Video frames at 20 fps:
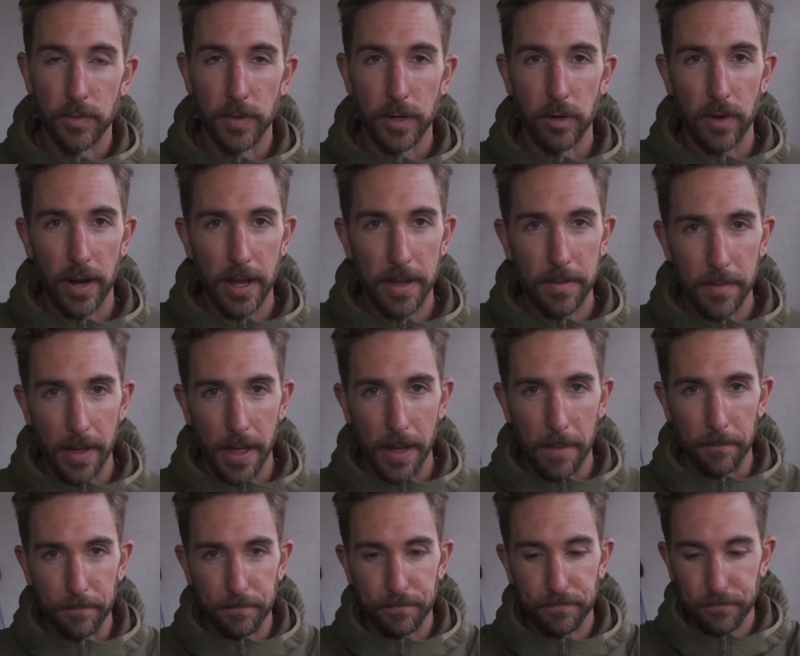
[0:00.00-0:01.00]
when
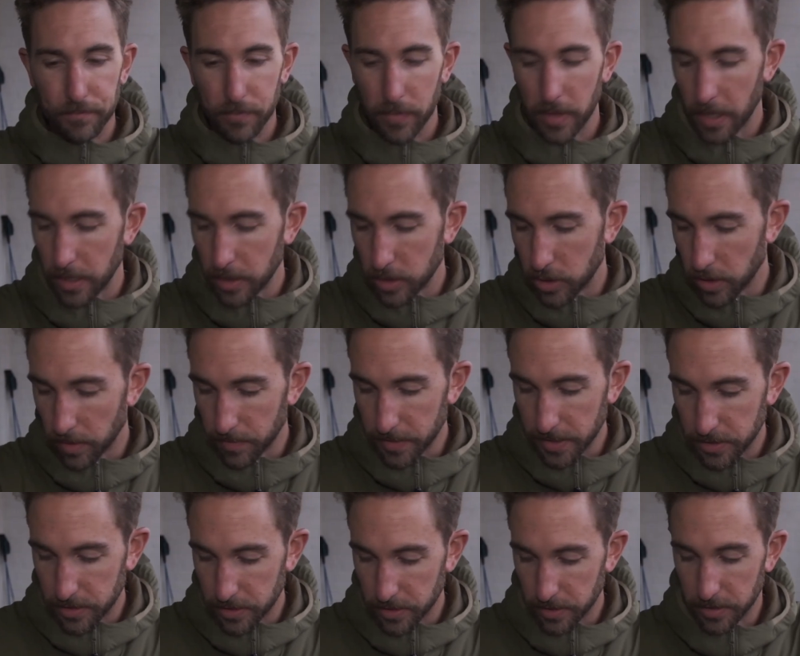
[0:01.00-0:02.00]
Graham got
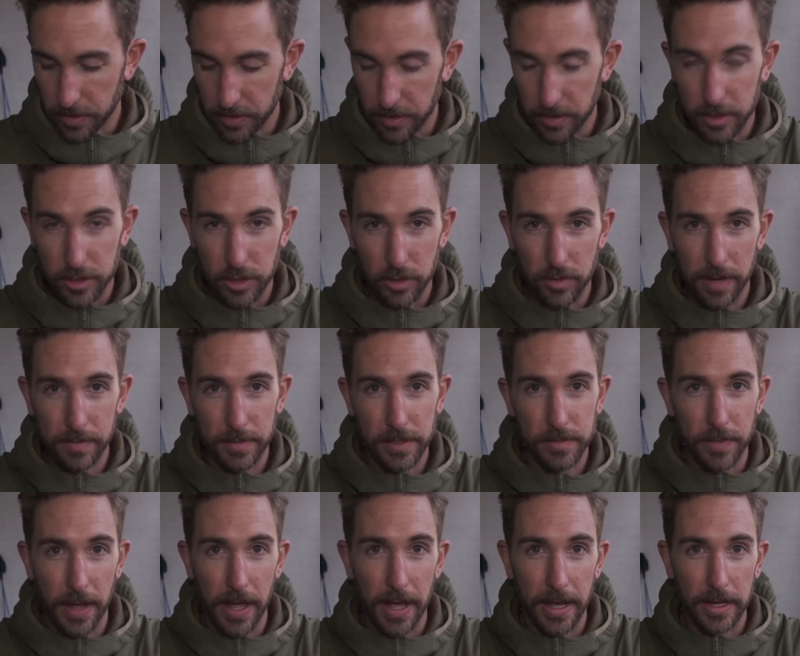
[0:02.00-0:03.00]
me to grab this
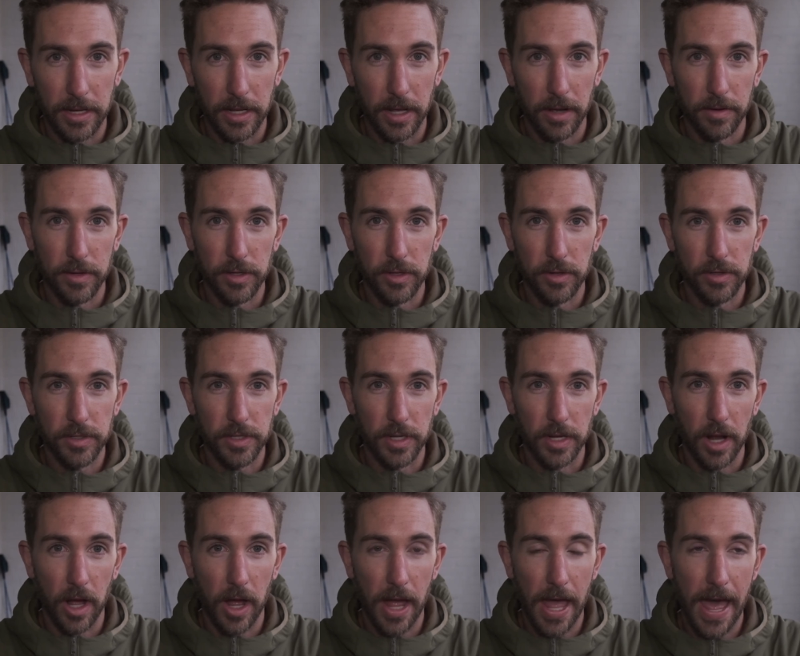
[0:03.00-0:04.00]
bag and go and use
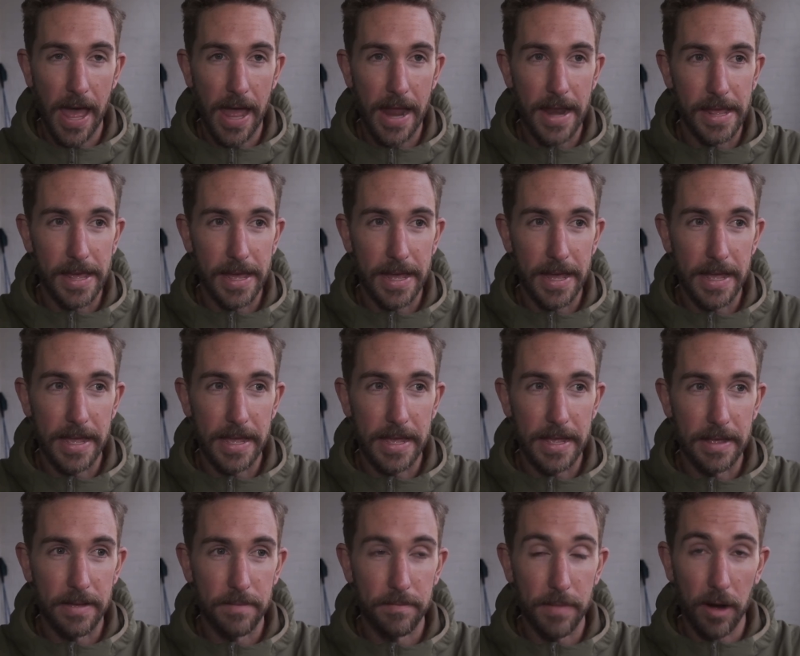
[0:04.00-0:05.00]
it, I had a
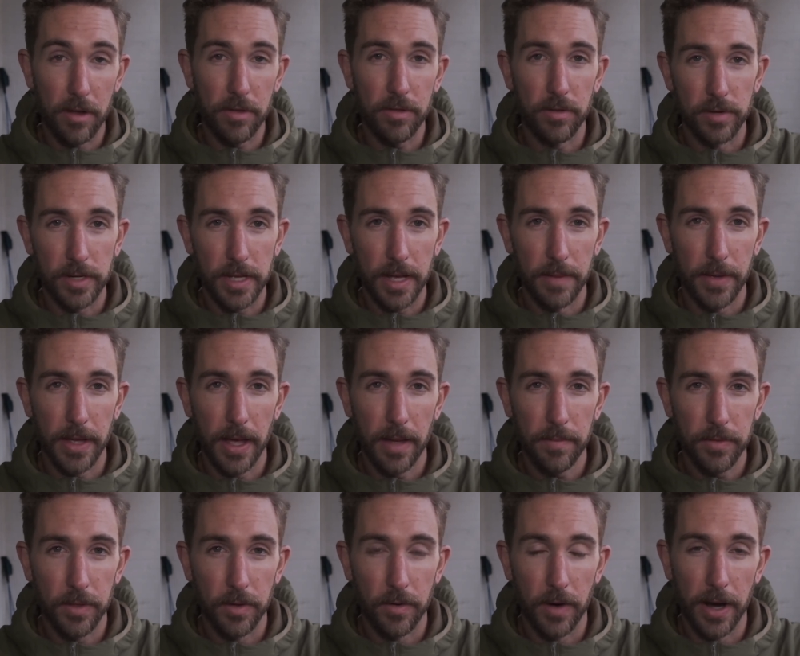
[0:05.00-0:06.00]
marathon coming
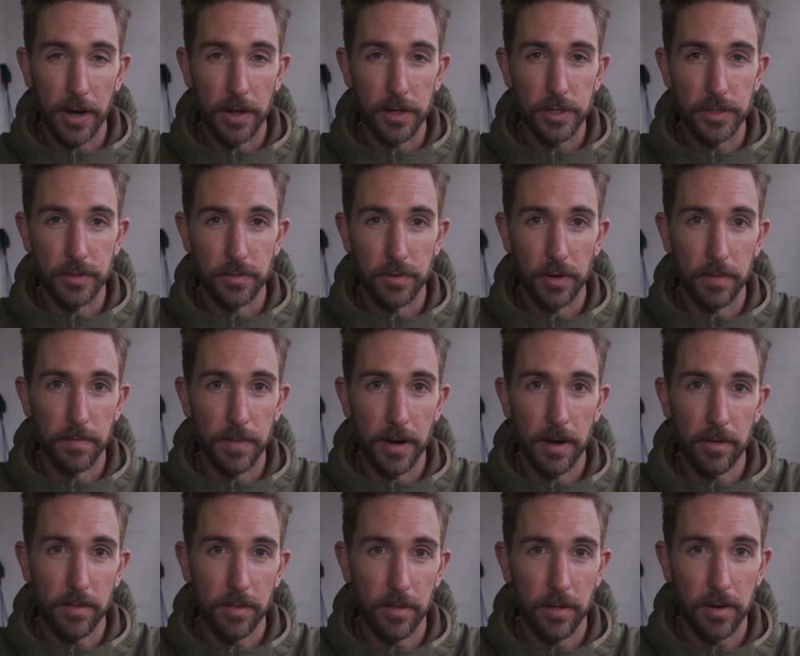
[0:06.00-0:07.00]
up, the Great Ocean Road
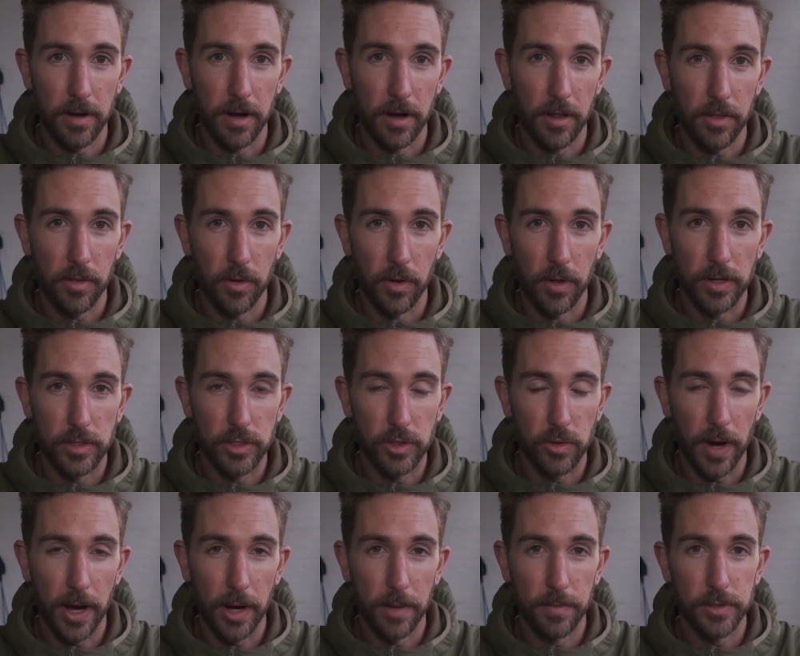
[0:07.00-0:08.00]
Marathon, and I thought it's a
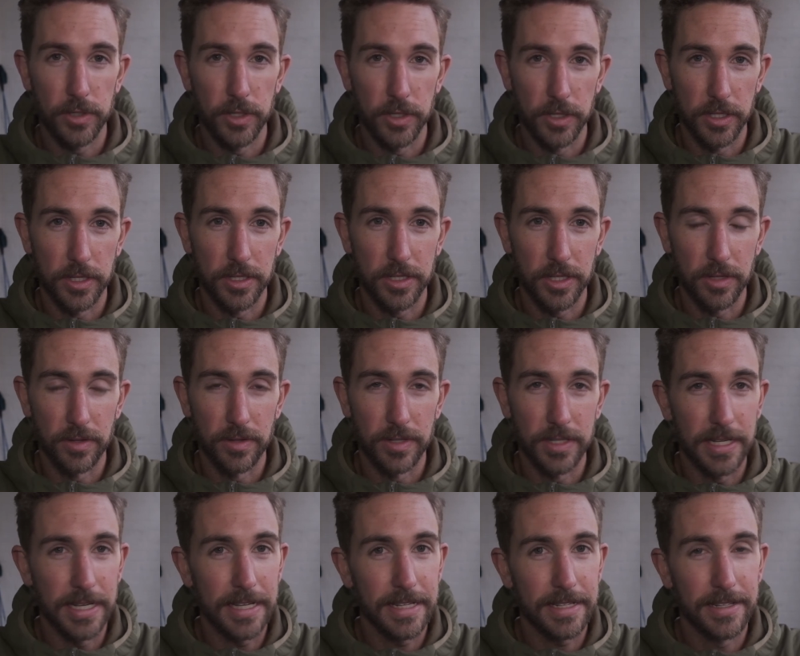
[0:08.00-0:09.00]
great opportunity to
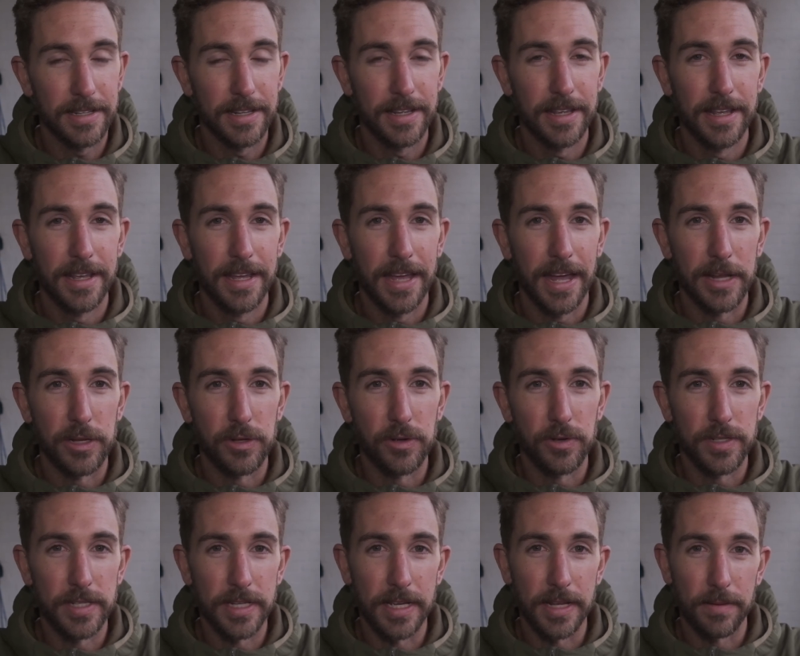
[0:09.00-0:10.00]
use it, and
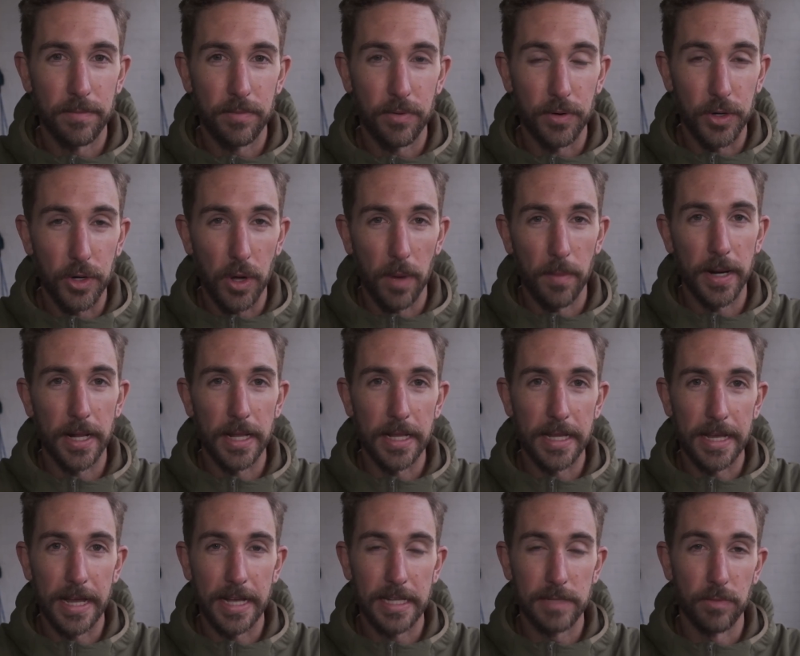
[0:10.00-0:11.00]
use it
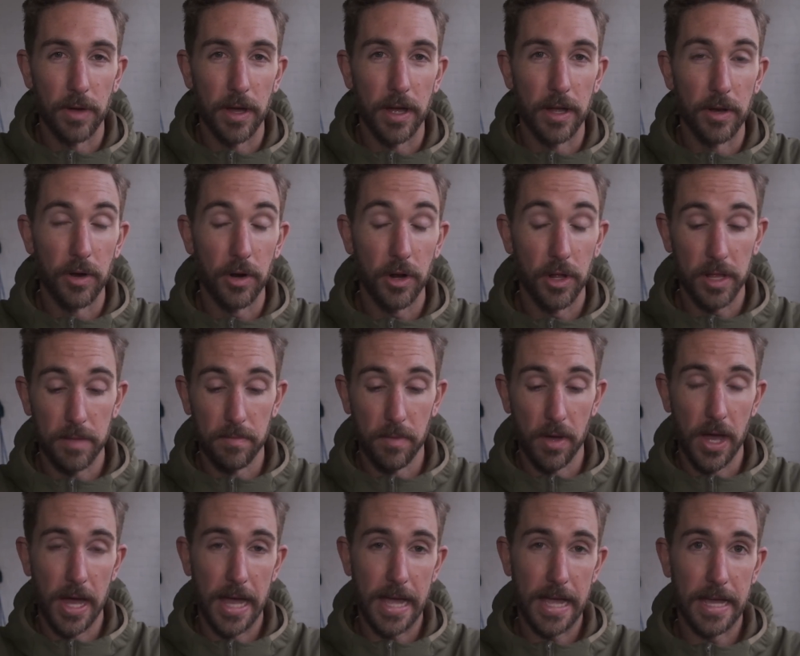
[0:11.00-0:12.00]
predominantly as not only
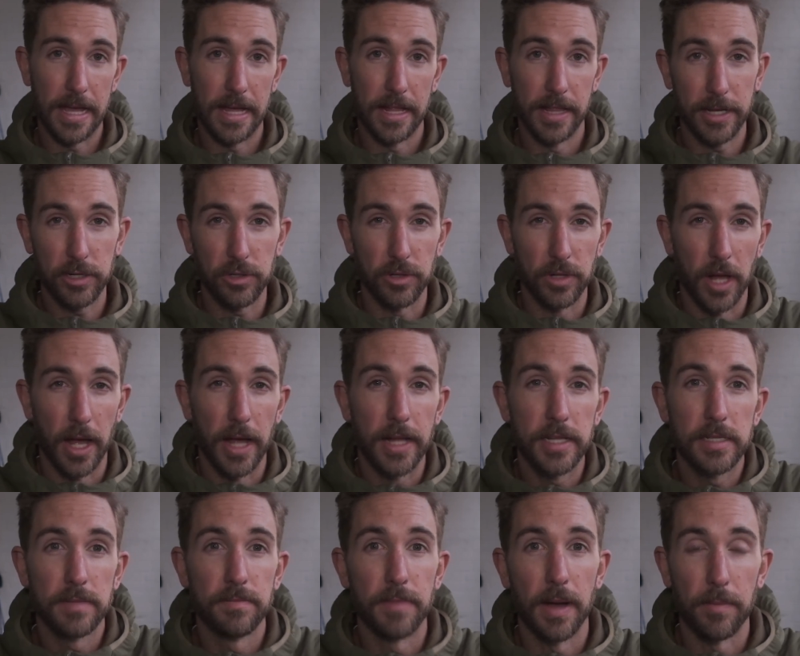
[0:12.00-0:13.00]
my
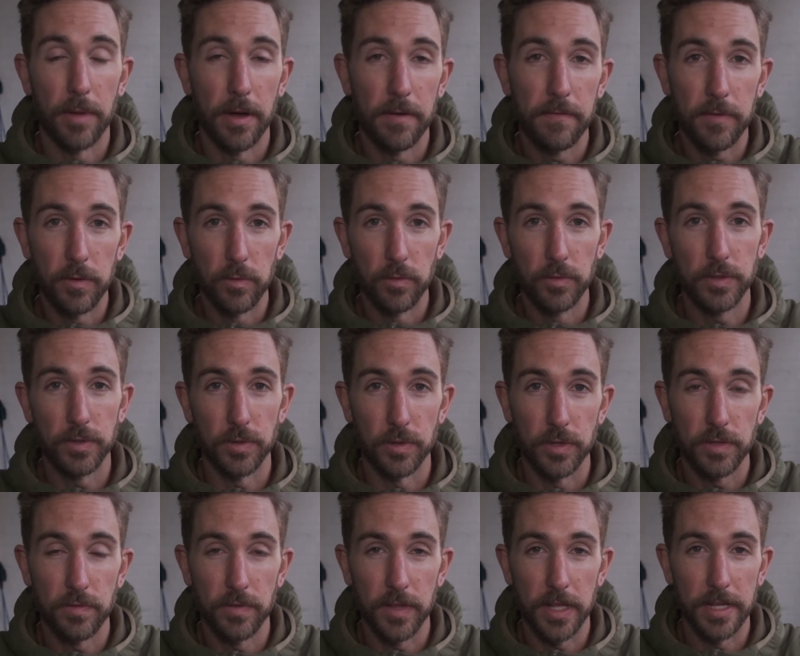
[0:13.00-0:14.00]
electrolytes, but my fuel
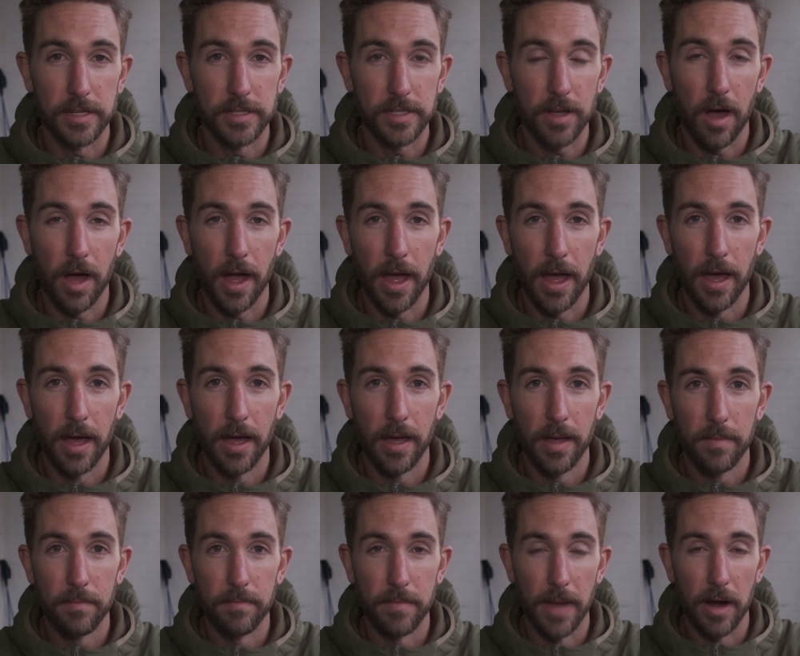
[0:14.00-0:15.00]
source for the entire
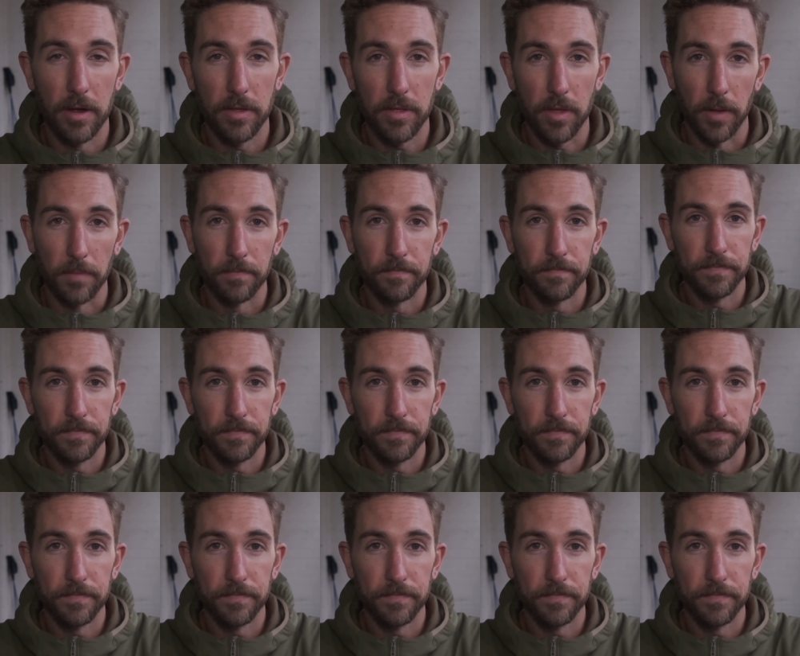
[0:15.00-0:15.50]
marathon.